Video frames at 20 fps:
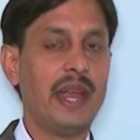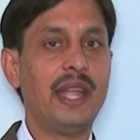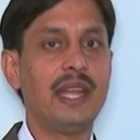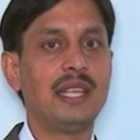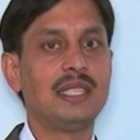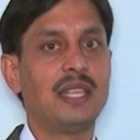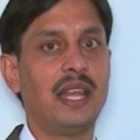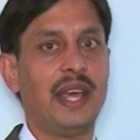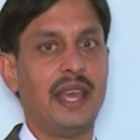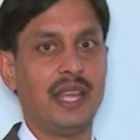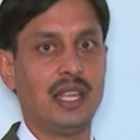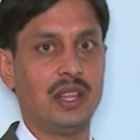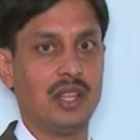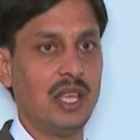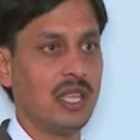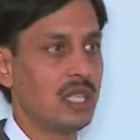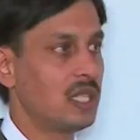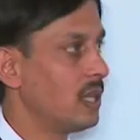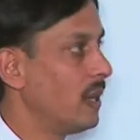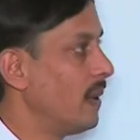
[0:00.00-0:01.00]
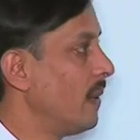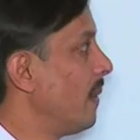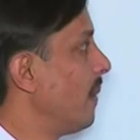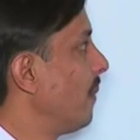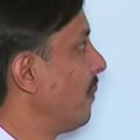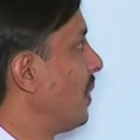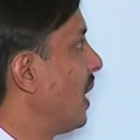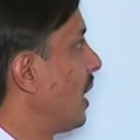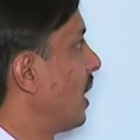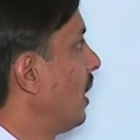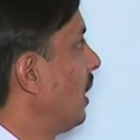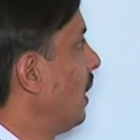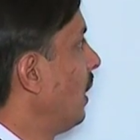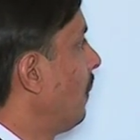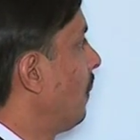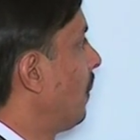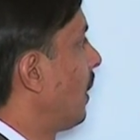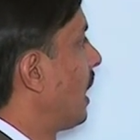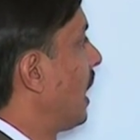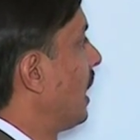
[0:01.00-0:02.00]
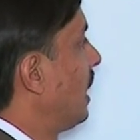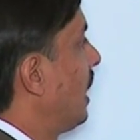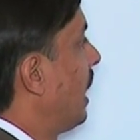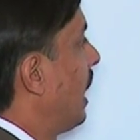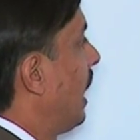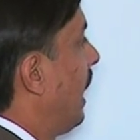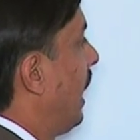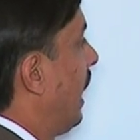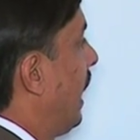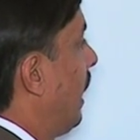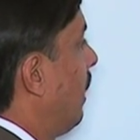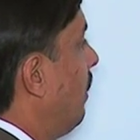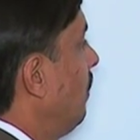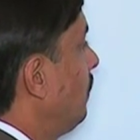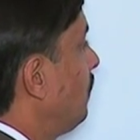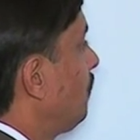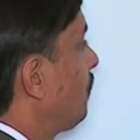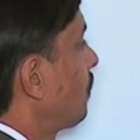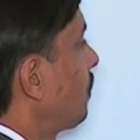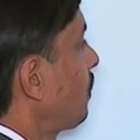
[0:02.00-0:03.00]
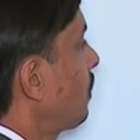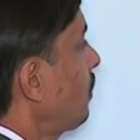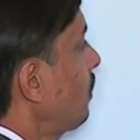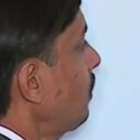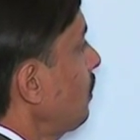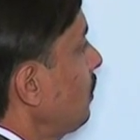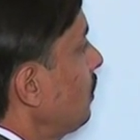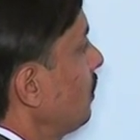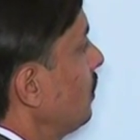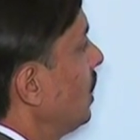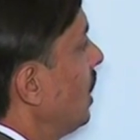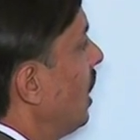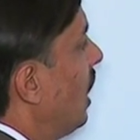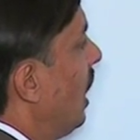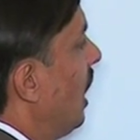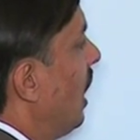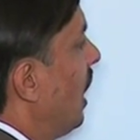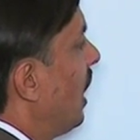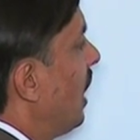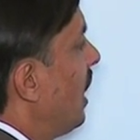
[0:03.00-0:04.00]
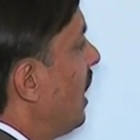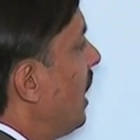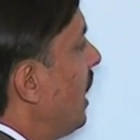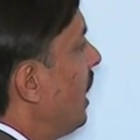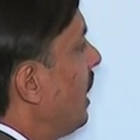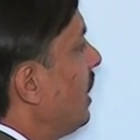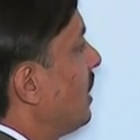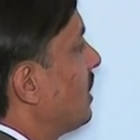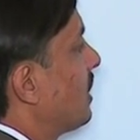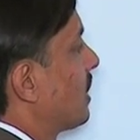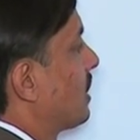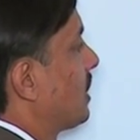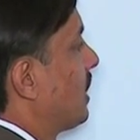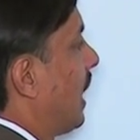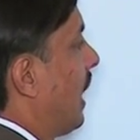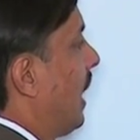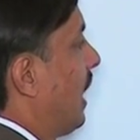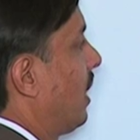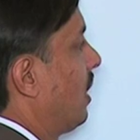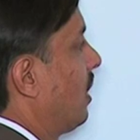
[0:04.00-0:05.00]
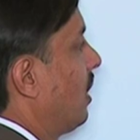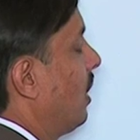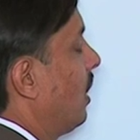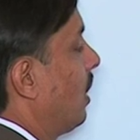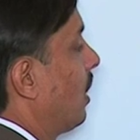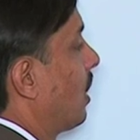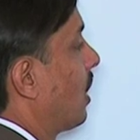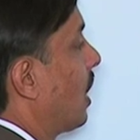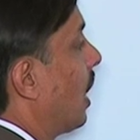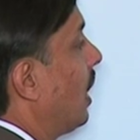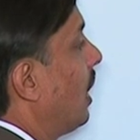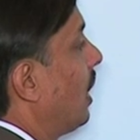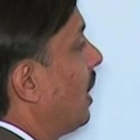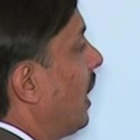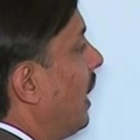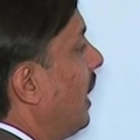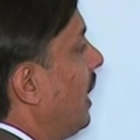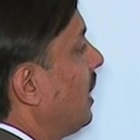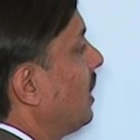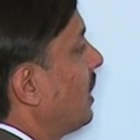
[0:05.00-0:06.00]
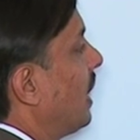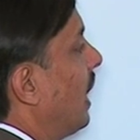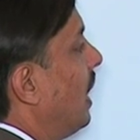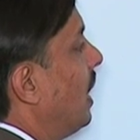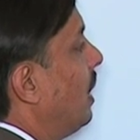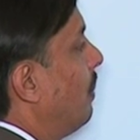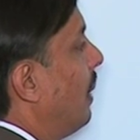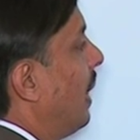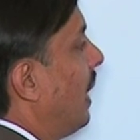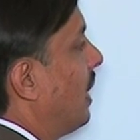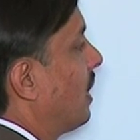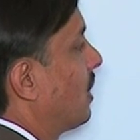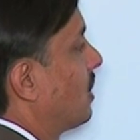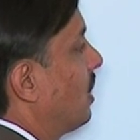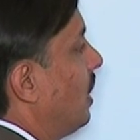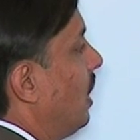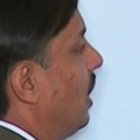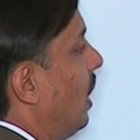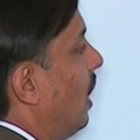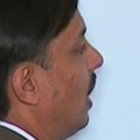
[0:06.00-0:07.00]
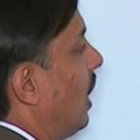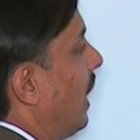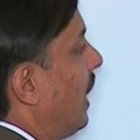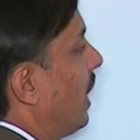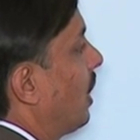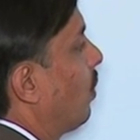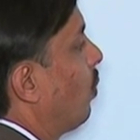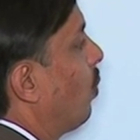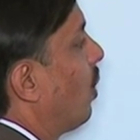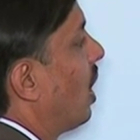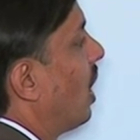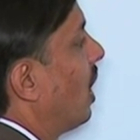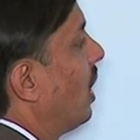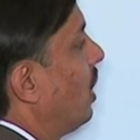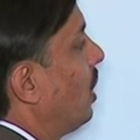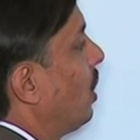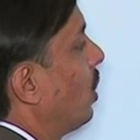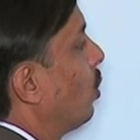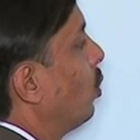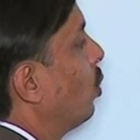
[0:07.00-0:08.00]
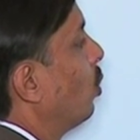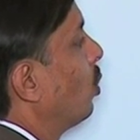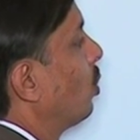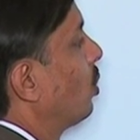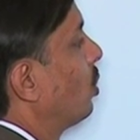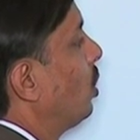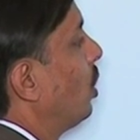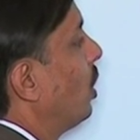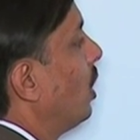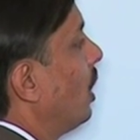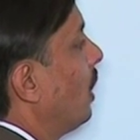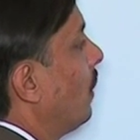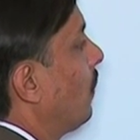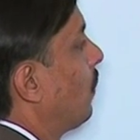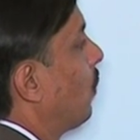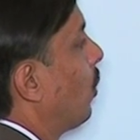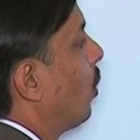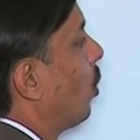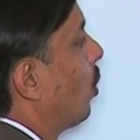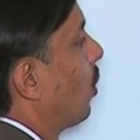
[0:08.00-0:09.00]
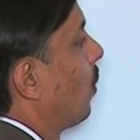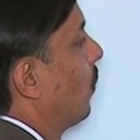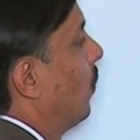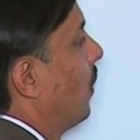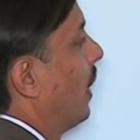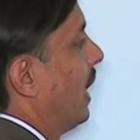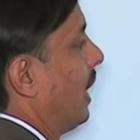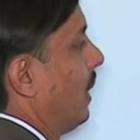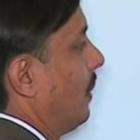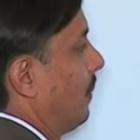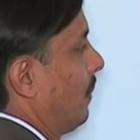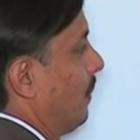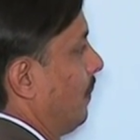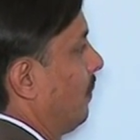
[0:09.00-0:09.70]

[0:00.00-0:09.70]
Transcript: it is like this, that if I have A is a set containing the elements like 1, 2, 3, 4, 5,